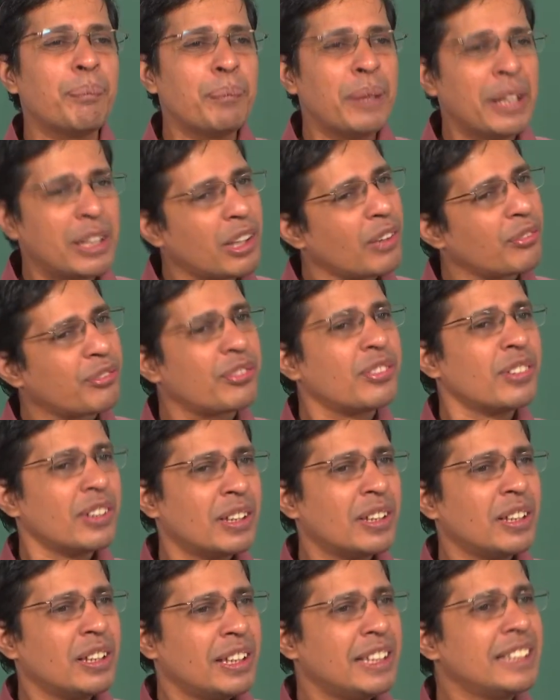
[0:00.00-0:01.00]
a bit of
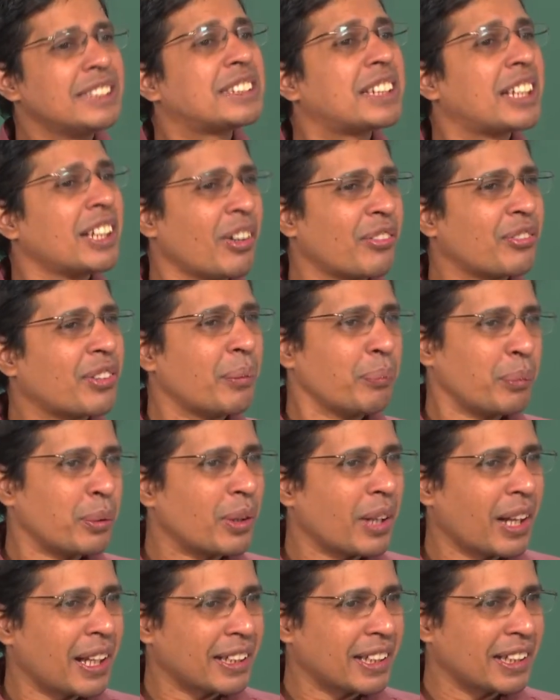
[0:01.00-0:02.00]
history of
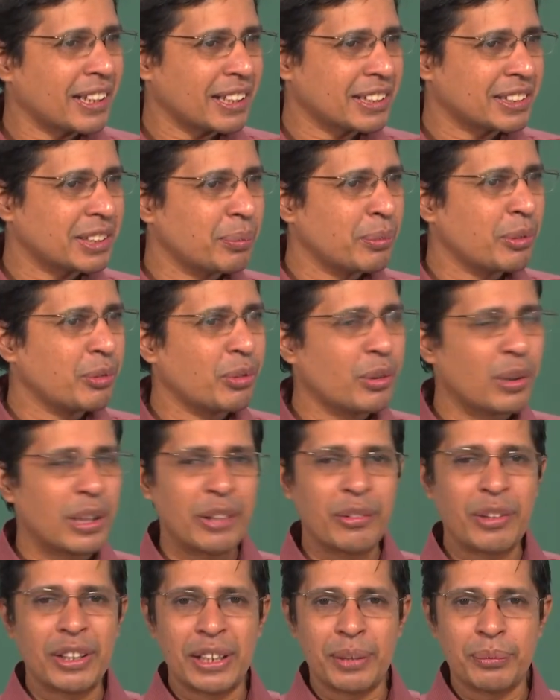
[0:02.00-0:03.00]
computer architecture before
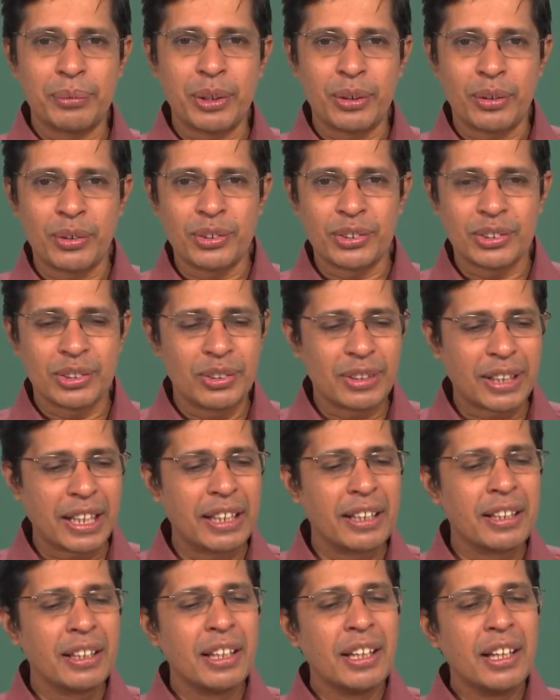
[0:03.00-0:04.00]
I wind up the course. Okay.
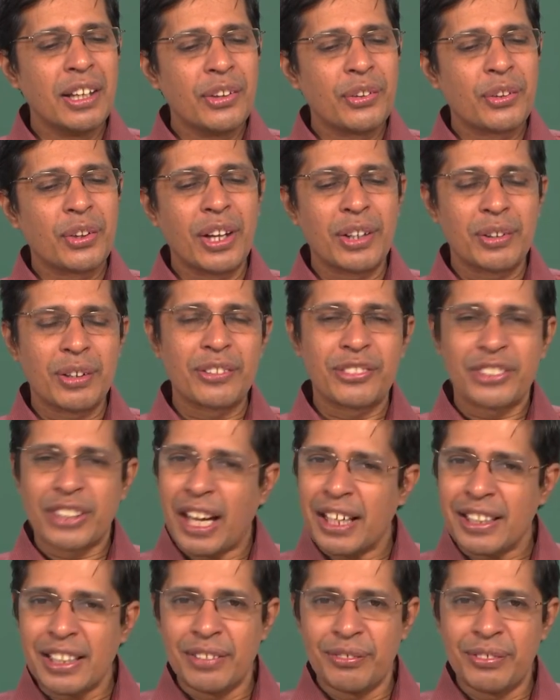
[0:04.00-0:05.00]
So, I would have
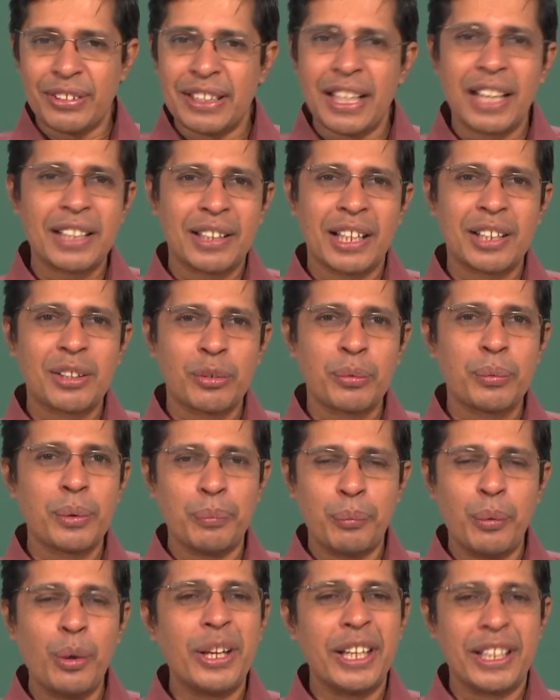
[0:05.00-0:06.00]
started with that that would be
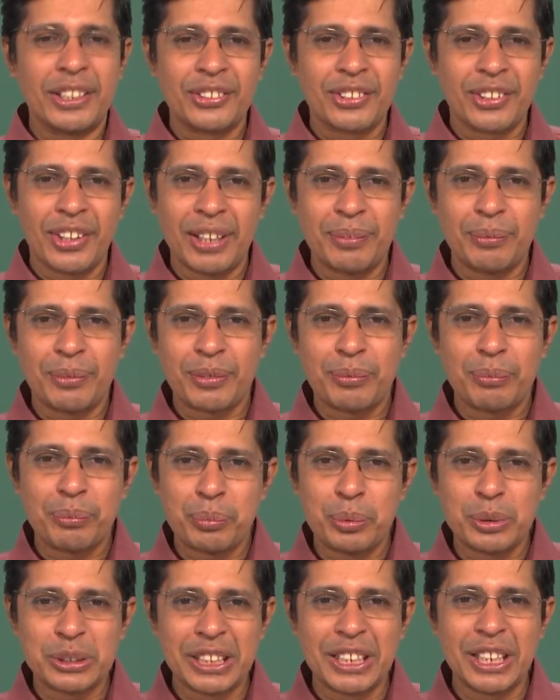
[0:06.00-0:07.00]
boring. So, I am
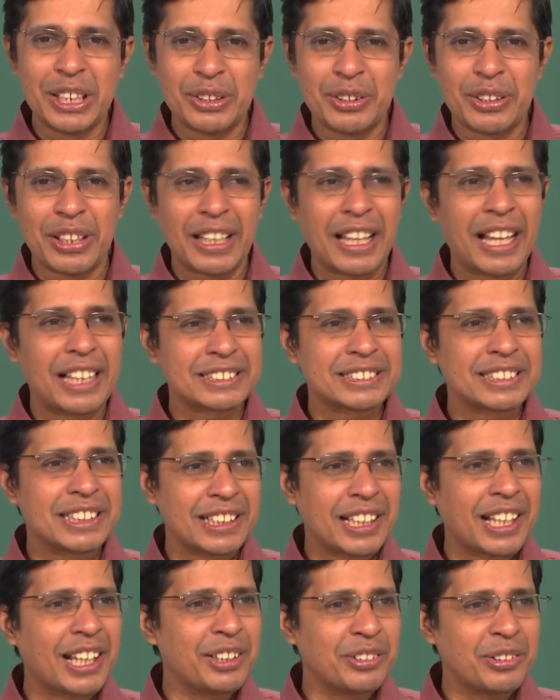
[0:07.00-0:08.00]
pushing it to the last
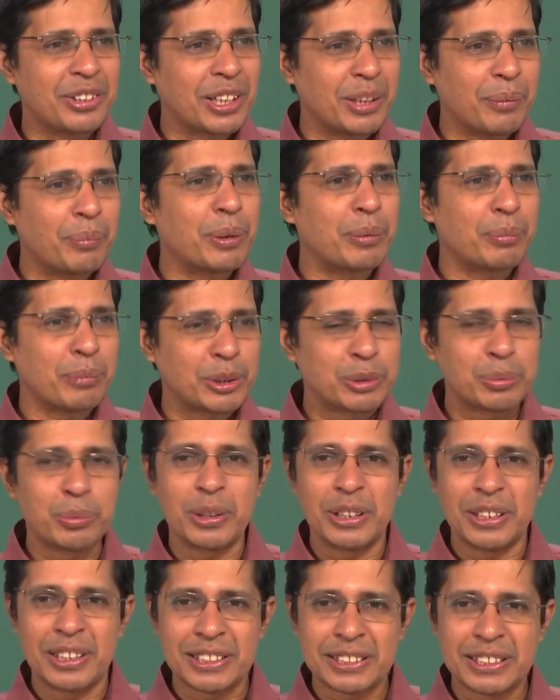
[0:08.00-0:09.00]
and trying to keep it much
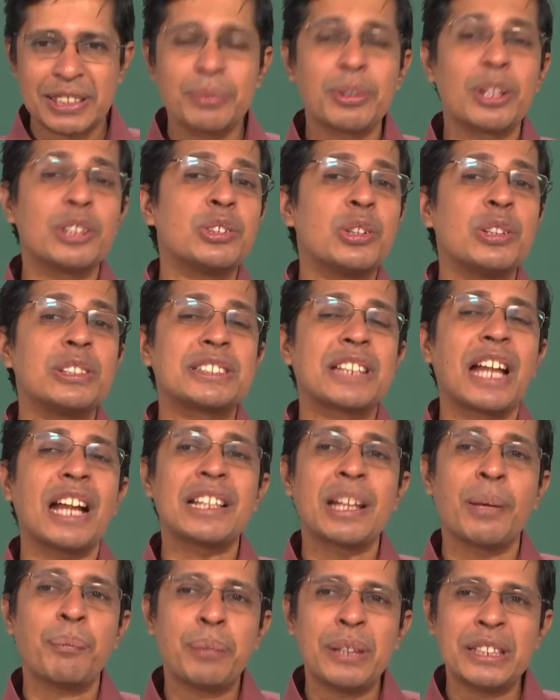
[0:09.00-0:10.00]
more interesting because you will
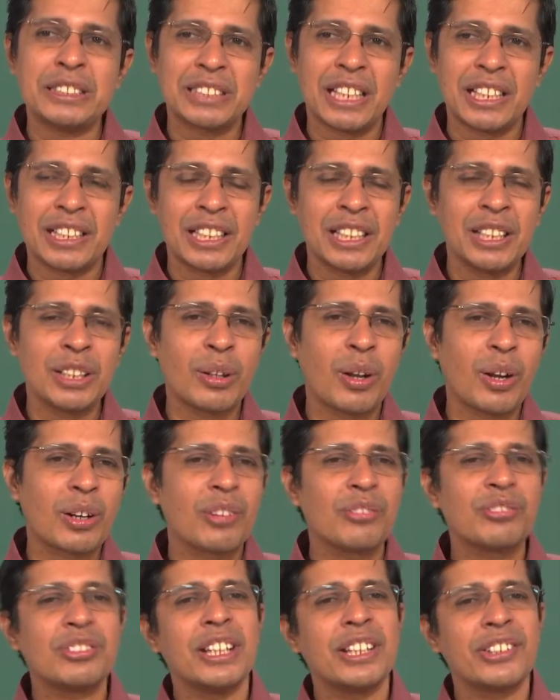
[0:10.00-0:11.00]
start appreciating lot
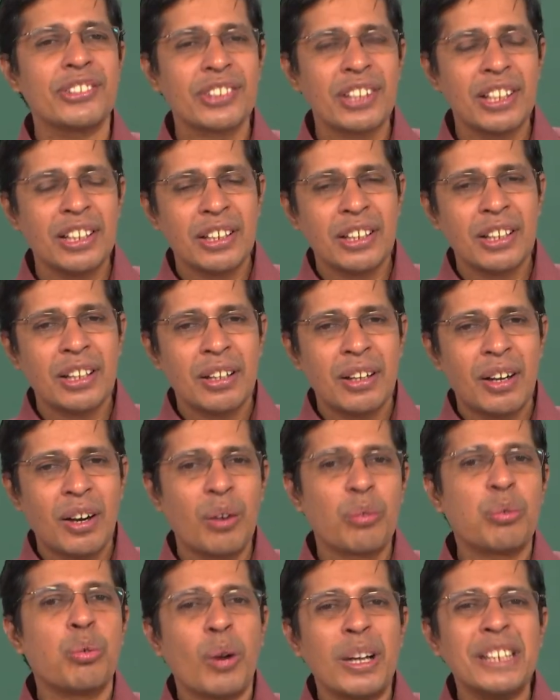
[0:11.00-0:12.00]
of things
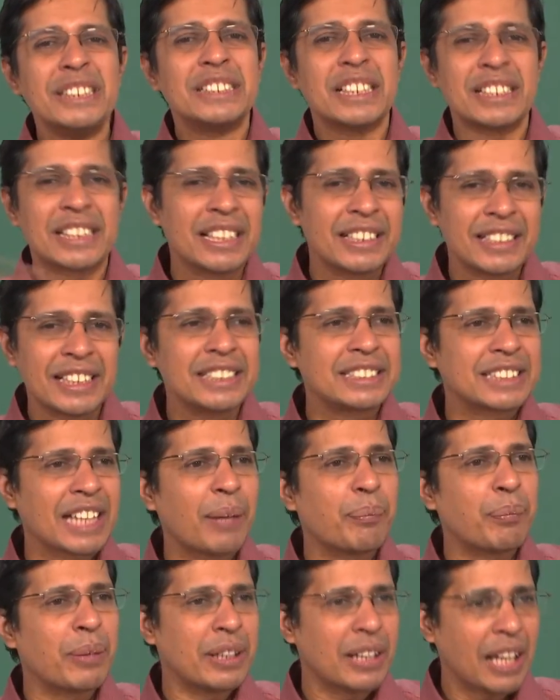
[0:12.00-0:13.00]
of why certain things
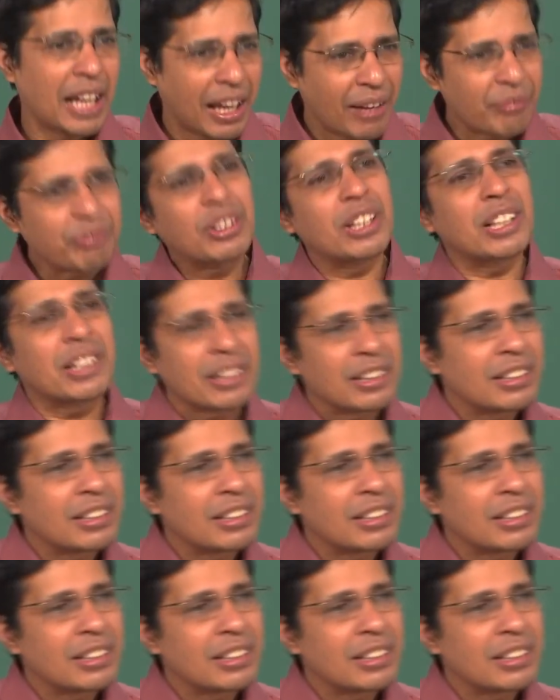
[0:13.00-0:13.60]
happened after